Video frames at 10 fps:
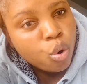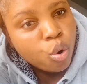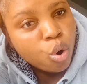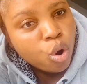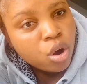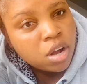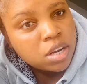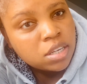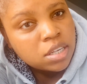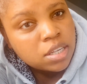
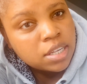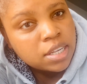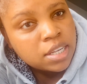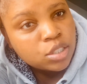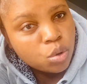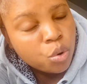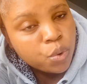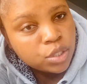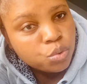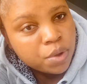God is
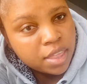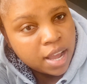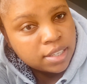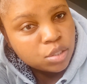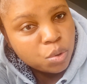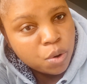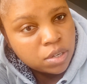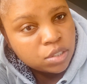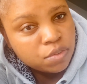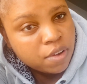always with us. God
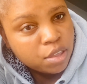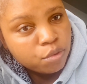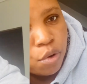is faithful.